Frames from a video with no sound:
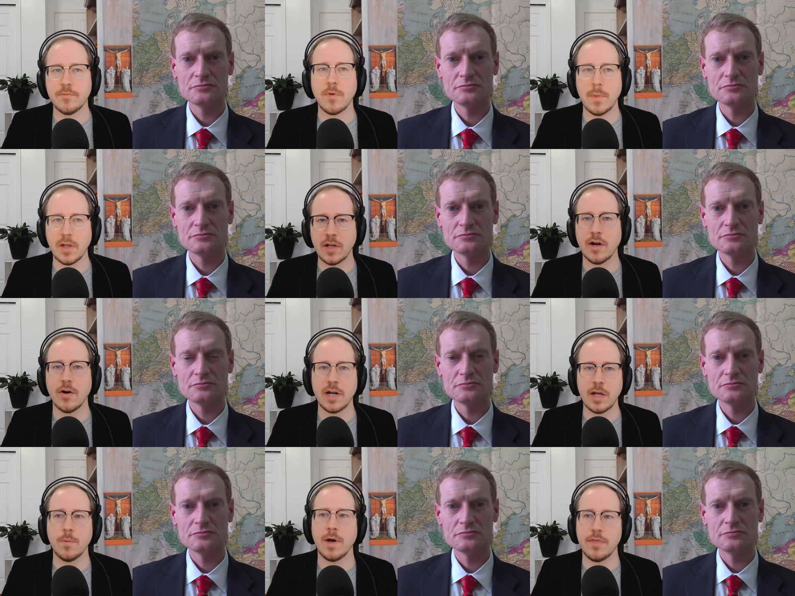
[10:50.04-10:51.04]
Speaker 1: familiarity
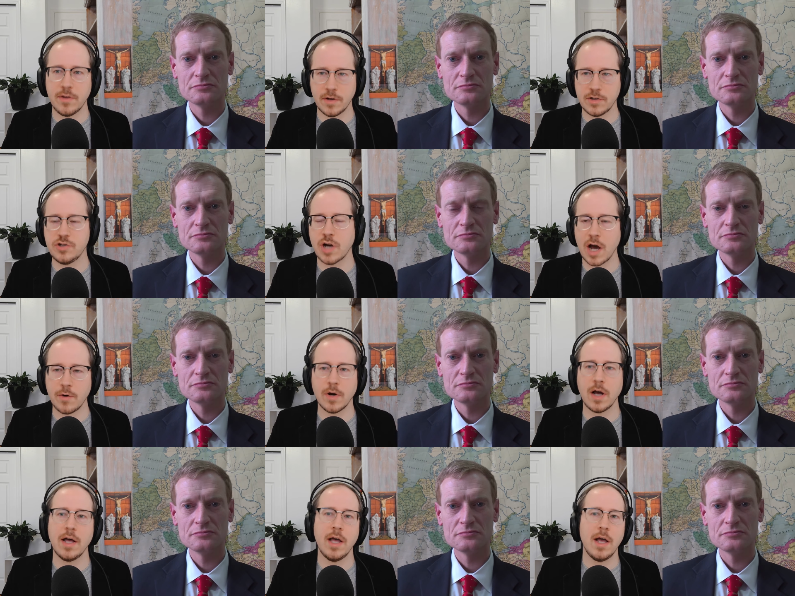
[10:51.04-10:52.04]
with the
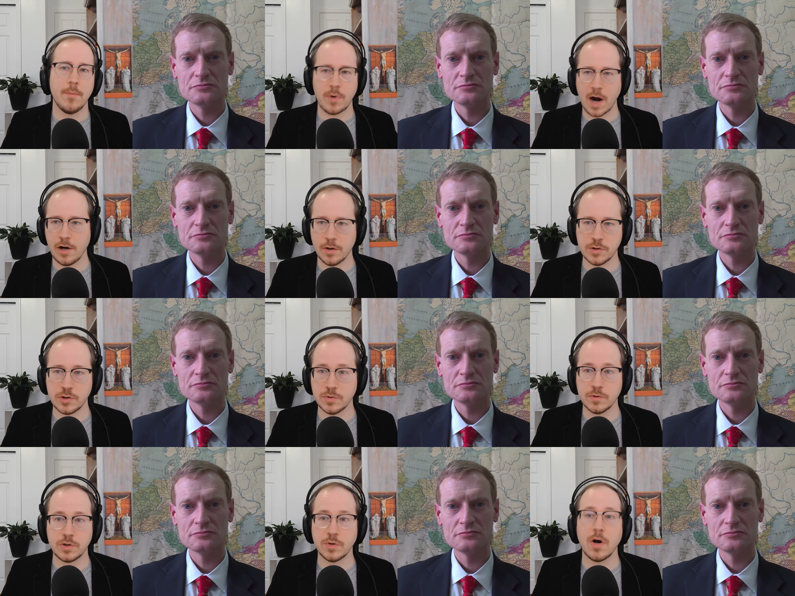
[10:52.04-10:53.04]
genre prior to
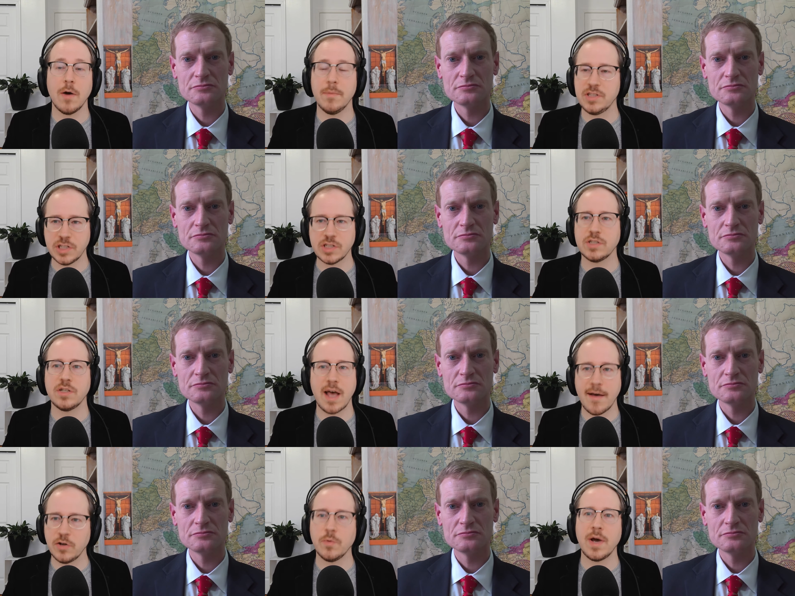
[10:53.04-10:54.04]
Jerome is just
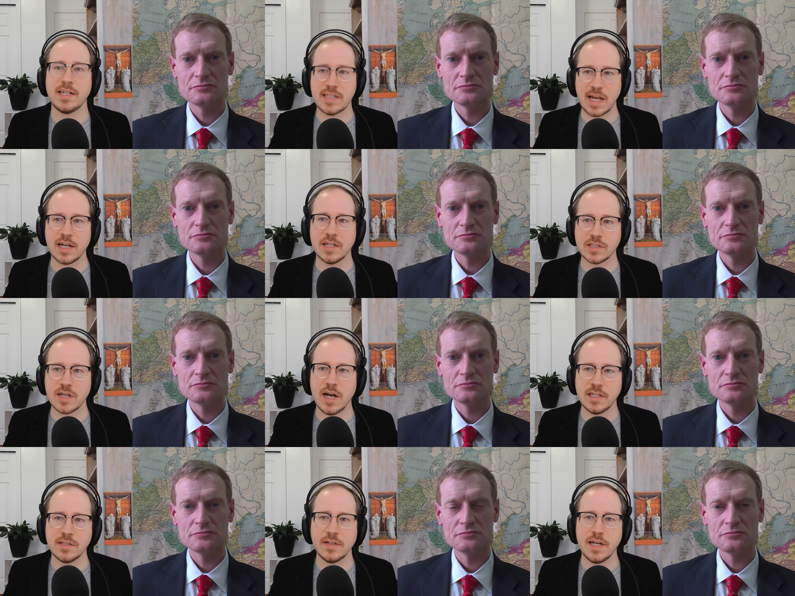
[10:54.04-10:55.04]
having read Seneca's
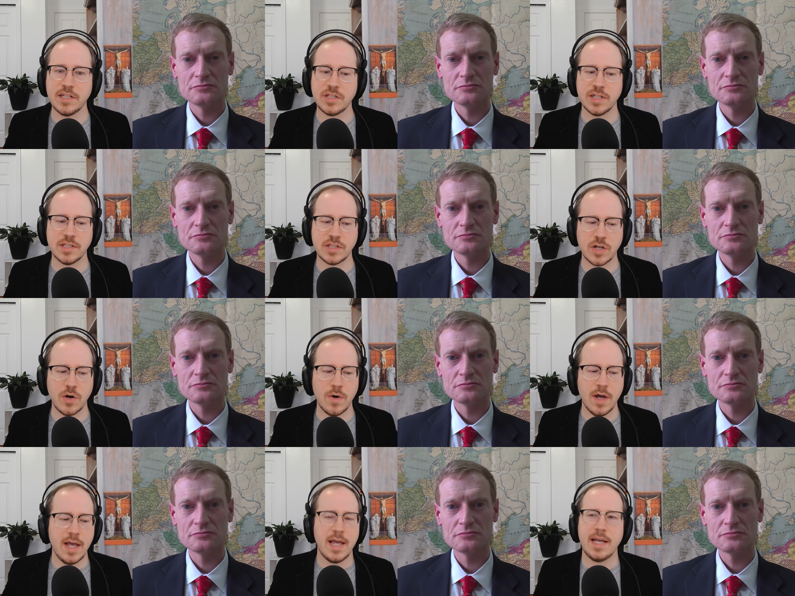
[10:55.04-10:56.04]
Consolation. So
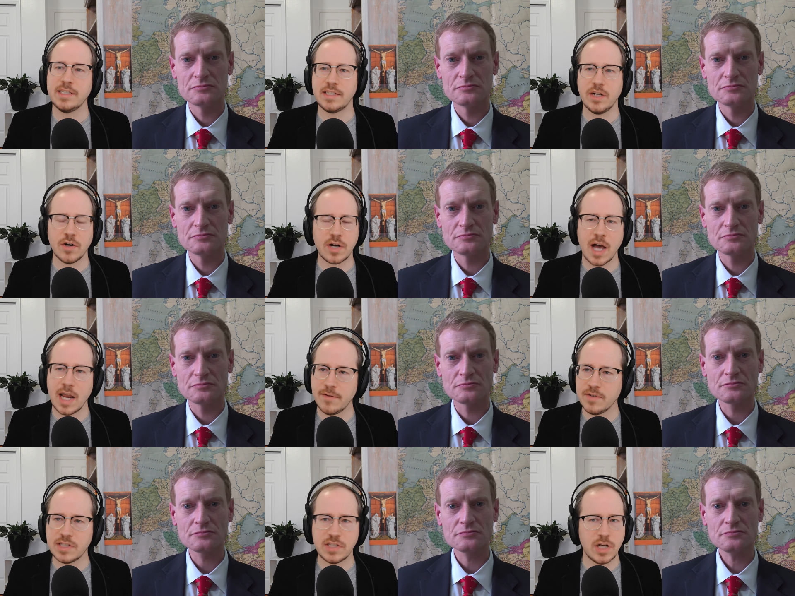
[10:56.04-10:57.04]
is there kind of
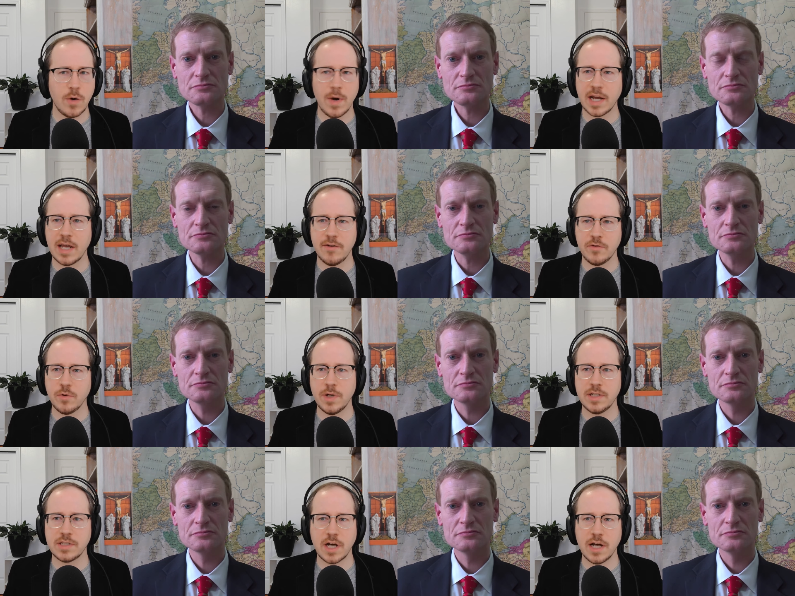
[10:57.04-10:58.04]
a Stoic
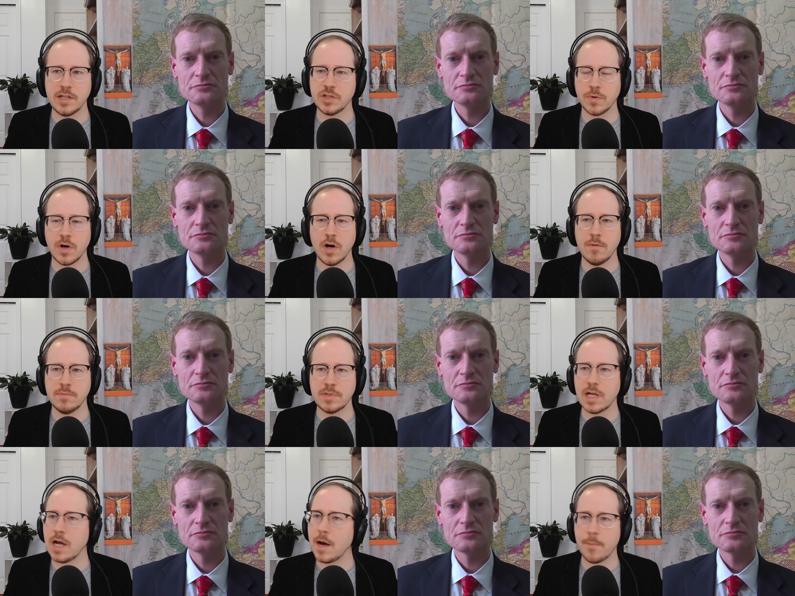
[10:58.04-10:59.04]
influence on Jerome's
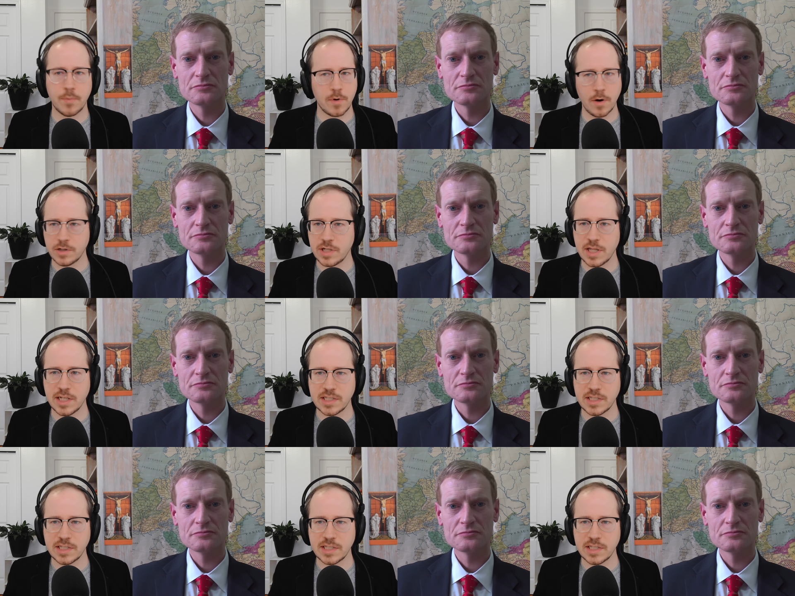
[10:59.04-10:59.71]
approach to this